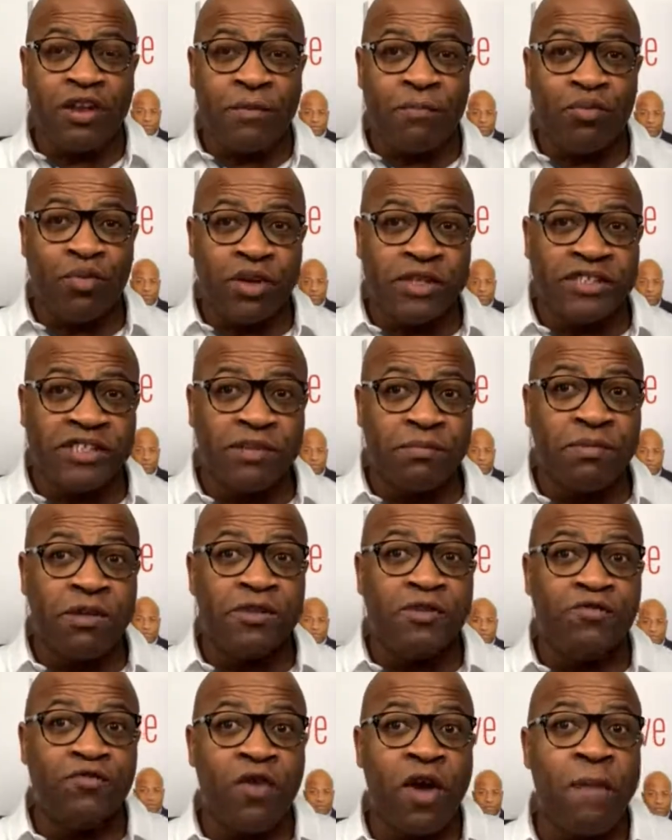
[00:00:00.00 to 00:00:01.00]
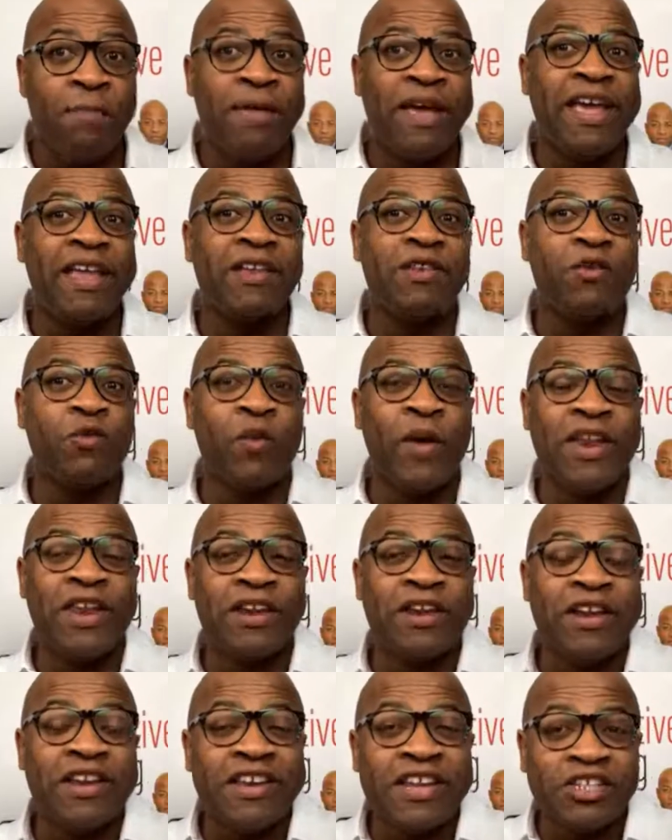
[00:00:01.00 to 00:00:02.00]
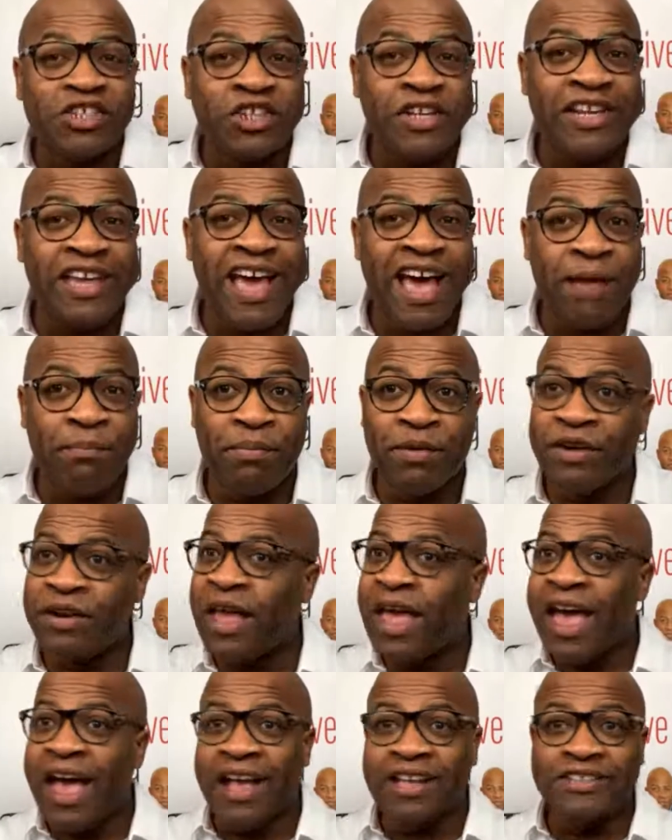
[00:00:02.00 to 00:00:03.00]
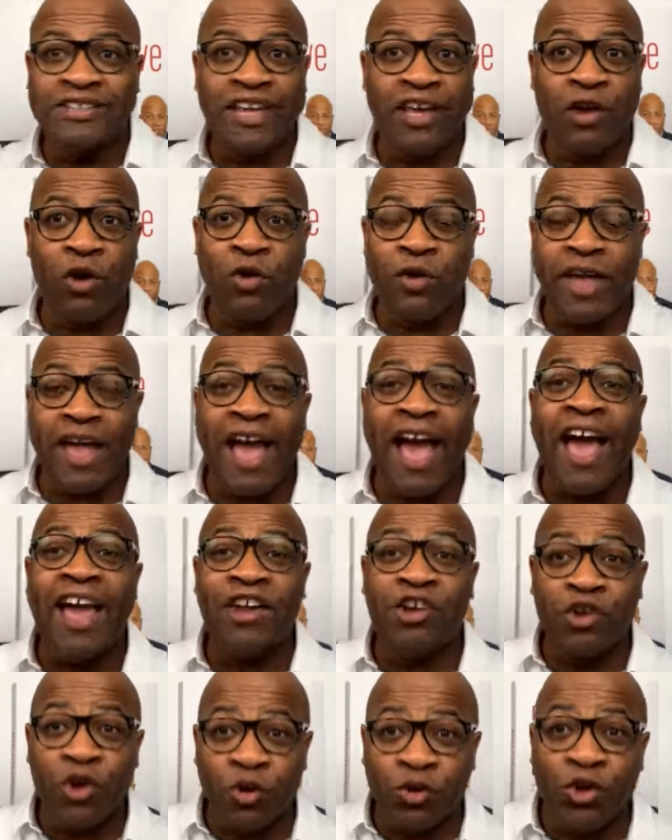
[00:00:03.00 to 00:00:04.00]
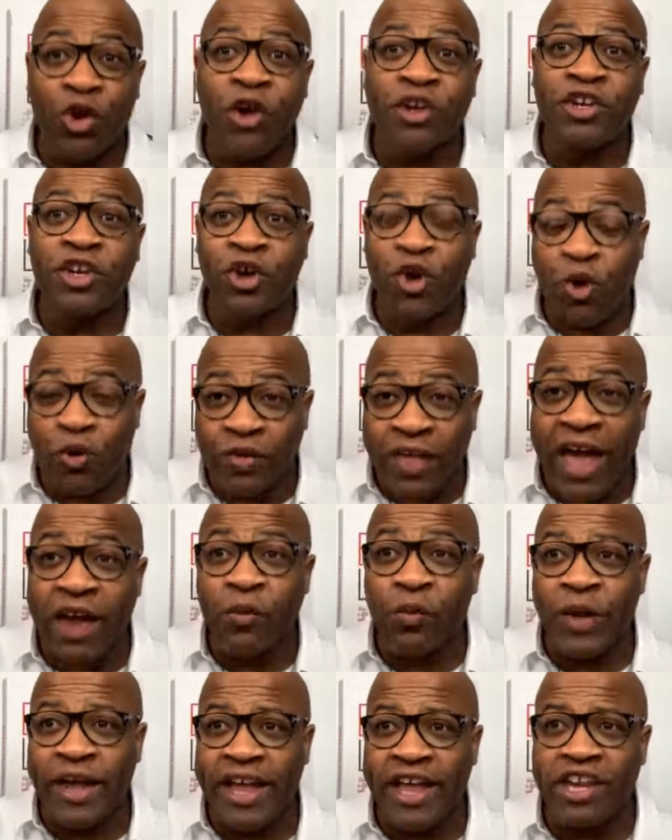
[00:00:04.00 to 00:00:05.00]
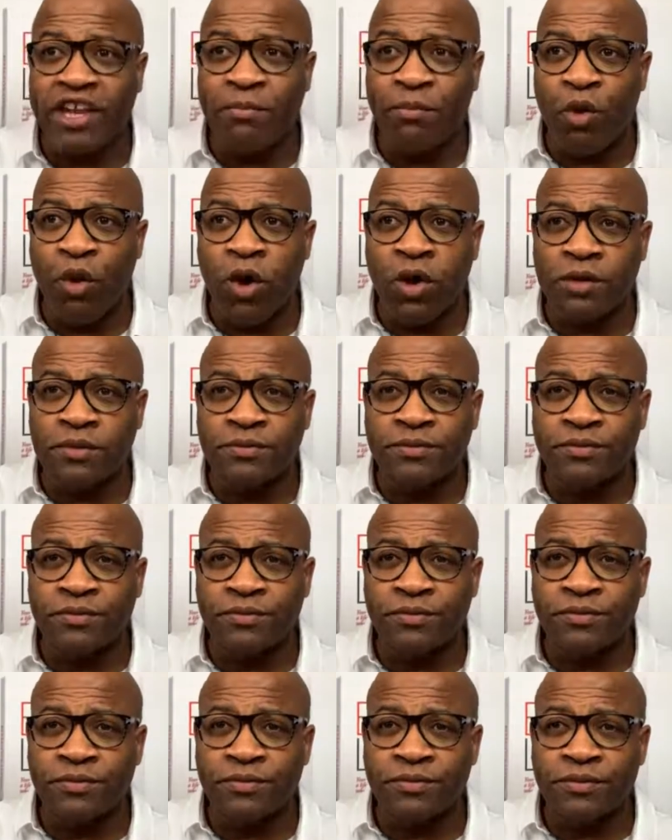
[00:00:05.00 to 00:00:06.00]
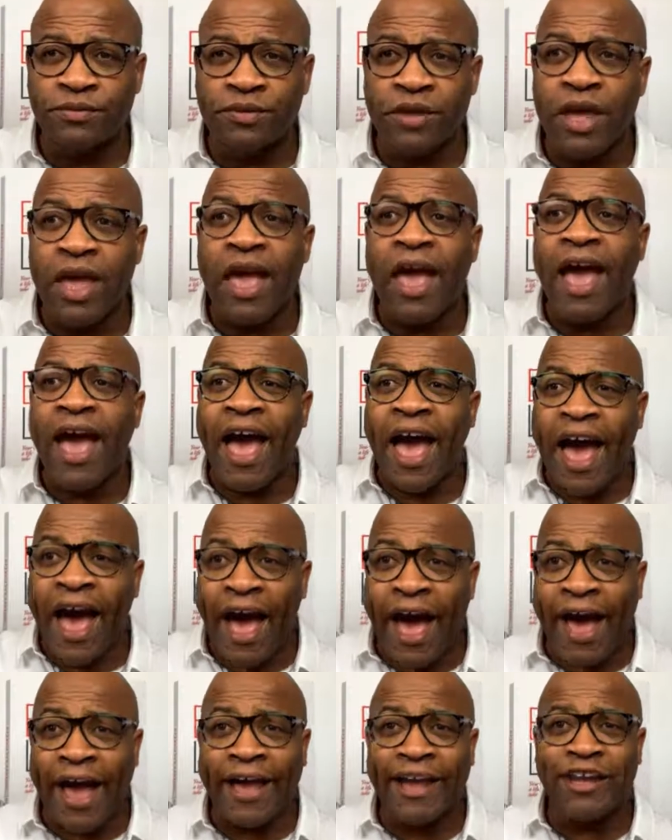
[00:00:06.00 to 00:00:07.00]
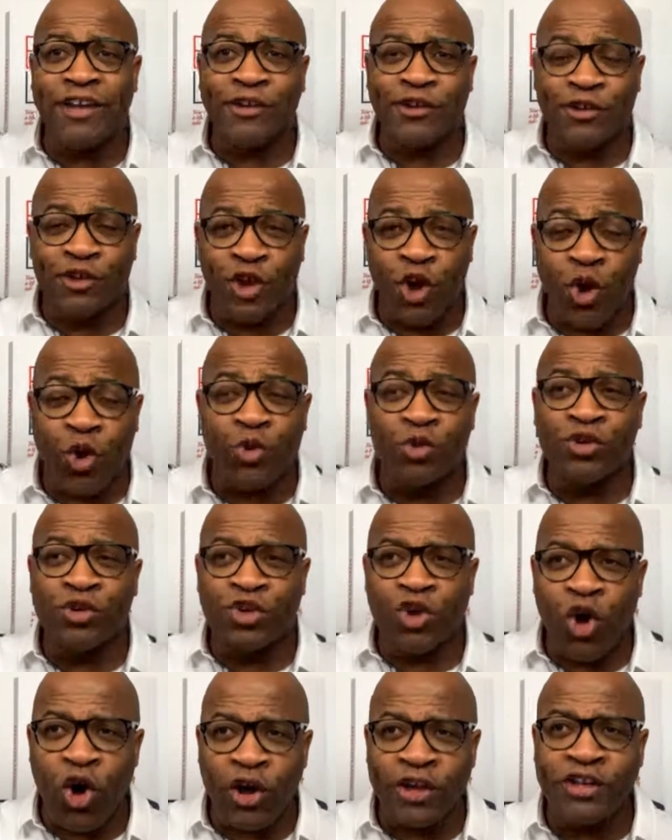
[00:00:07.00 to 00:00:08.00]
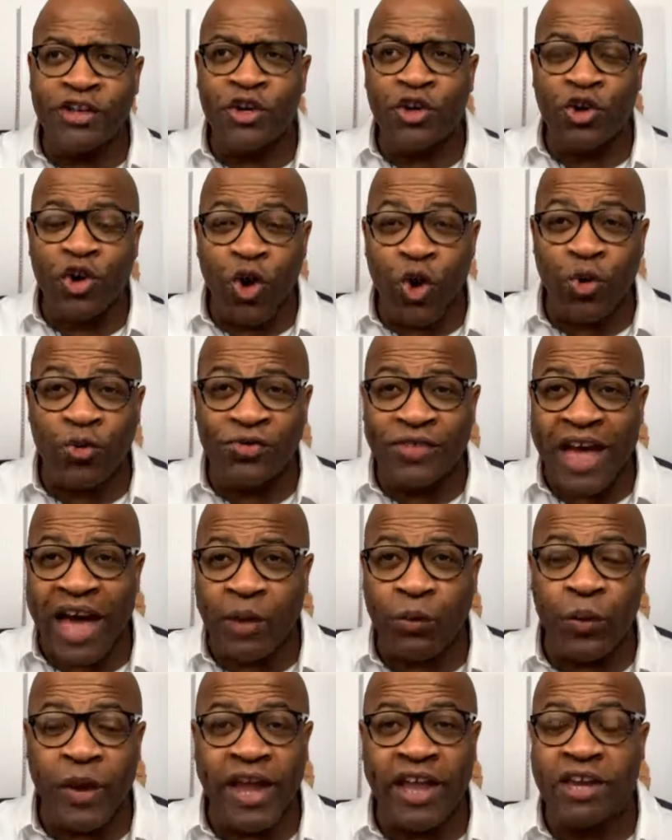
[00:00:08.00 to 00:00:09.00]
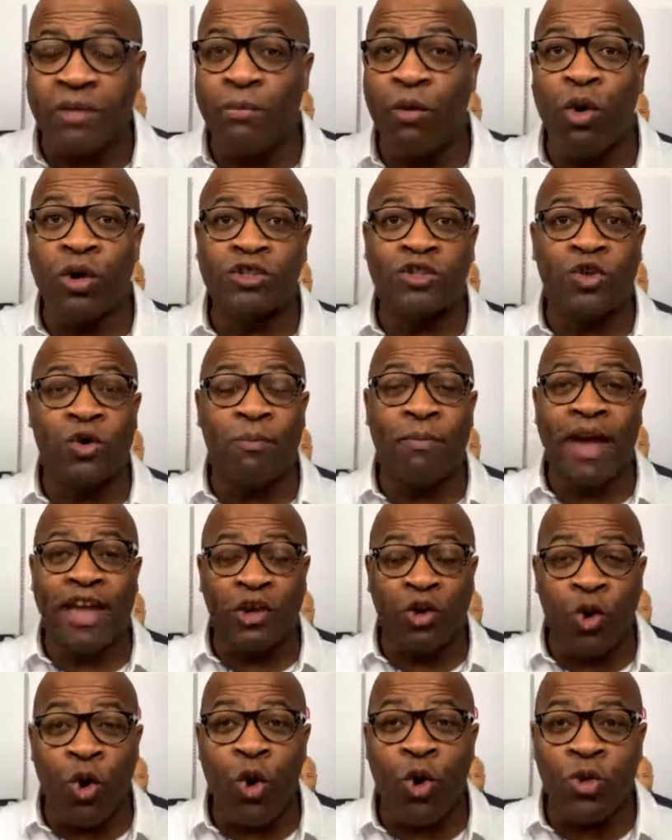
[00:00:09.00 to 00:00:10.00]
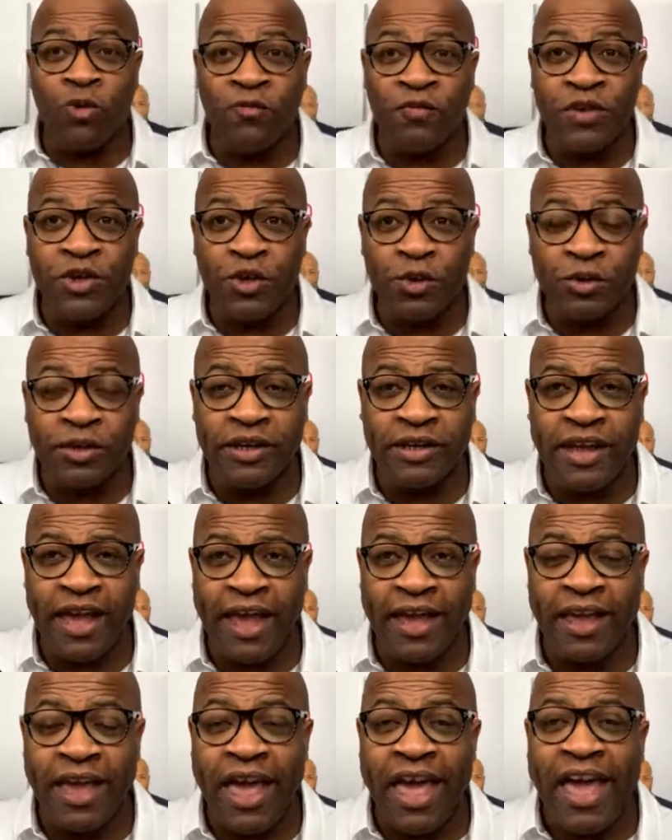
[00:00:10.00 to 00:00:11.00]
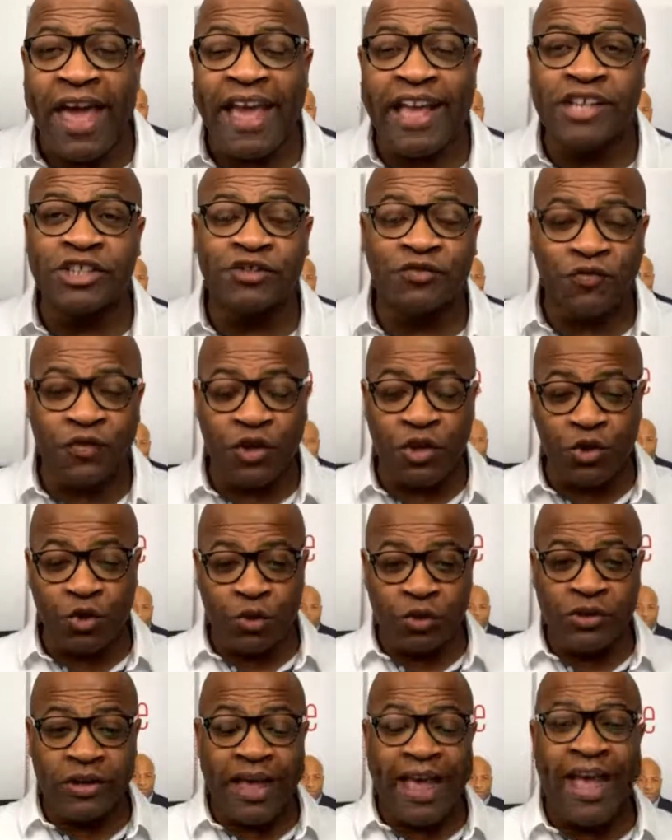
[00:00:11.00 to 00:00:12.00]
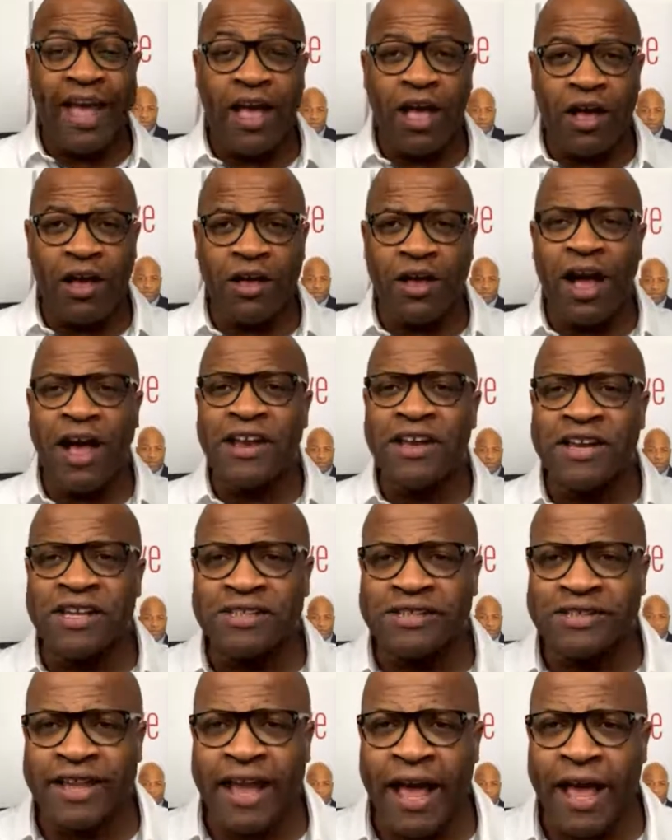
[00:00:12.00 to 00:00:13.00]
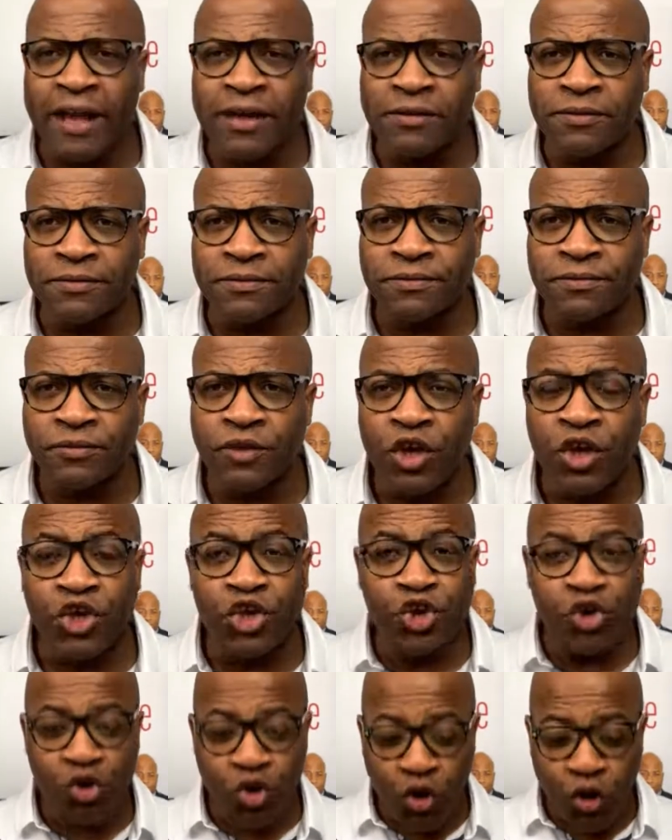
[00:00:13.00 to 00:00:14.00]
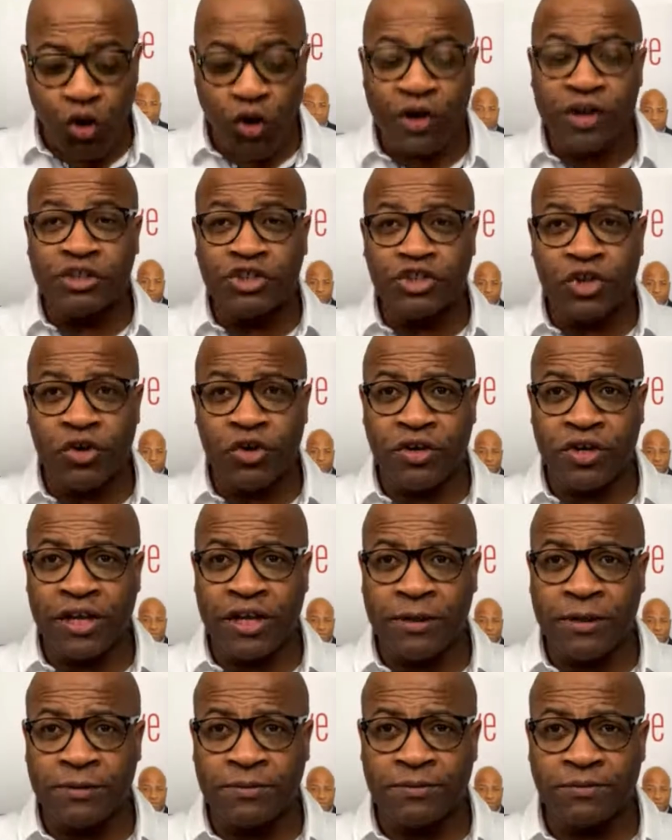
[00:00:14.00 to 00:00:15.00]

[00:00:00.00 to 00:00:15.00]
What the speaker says: the principles from it when it initially happened and say, okay, I know not to go that way anymore. I know not to go that way anymore. So my goal for you today is for you to understand you're on a journey.